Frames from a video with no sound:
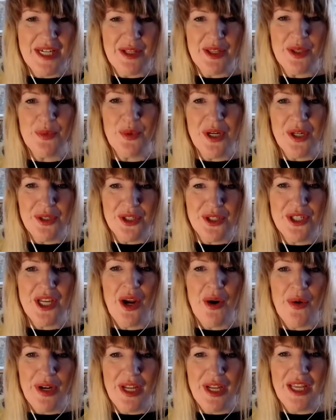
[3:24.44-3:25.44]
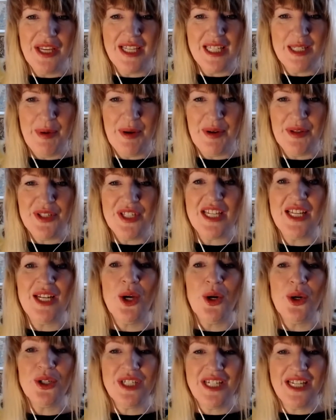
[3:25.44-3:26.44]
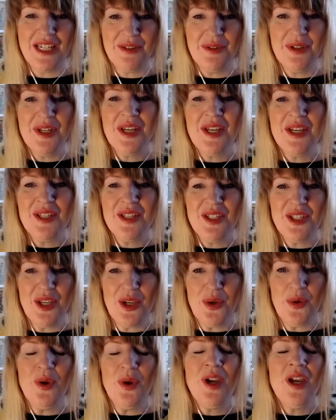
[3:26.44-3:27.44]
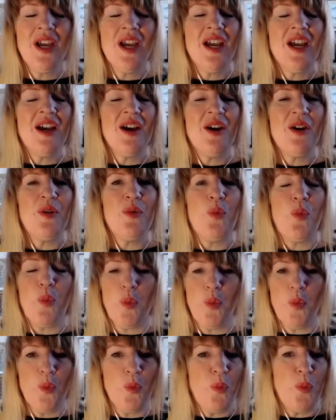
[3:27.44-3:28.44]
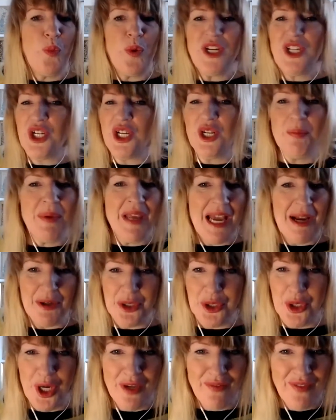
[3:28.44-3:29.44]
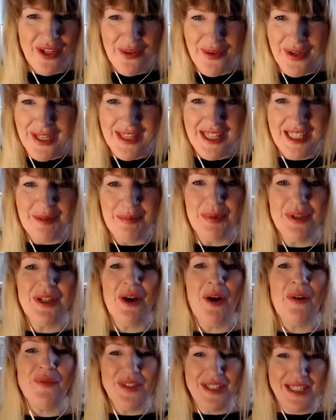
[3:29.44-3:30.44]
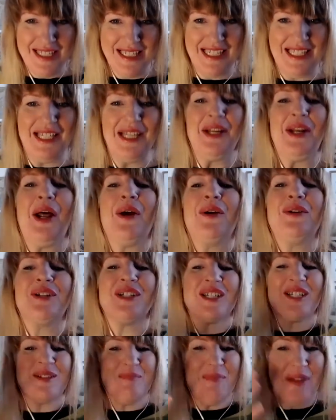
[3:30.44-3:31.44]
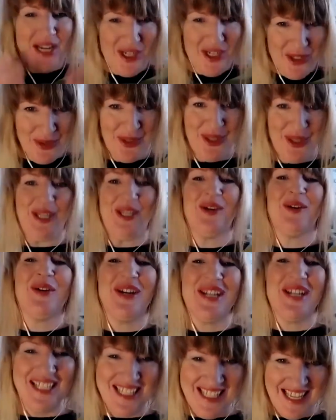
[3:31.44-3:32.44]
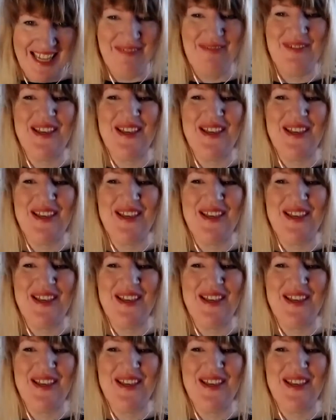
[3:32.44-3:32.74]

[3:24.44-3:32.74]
of the world's currently experiencing a lockdown. So we shouldn't be out driving or anything, but obviously, just make sure that you're in a safe